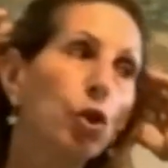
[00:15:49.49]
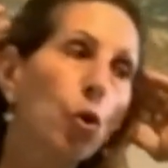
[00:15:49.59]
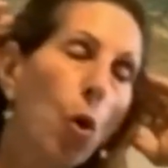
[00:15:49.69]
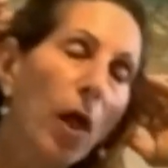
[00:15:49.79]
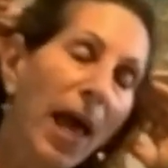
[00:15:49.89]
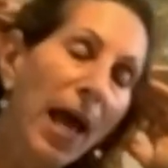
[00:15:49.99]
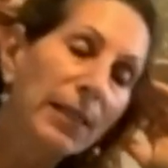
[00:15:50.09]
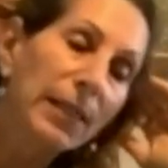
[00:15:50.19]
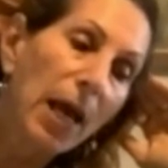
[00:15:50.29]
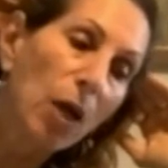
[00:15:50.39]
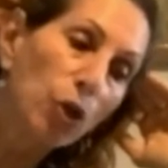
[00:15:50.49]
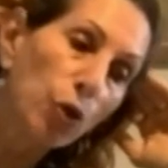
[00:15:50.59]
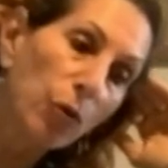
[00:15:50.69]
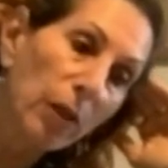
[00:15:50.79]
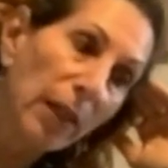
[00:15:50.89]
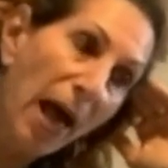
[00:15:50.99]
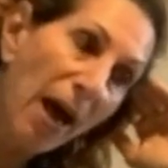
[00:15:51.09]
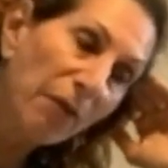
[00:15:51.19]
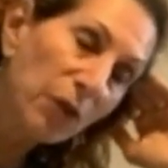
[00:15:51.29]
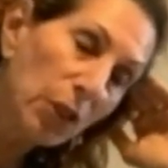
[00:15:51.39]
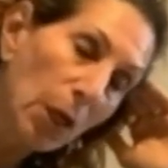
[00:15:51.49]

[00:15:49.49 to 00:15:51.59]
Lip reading: tall. Exhale to the left.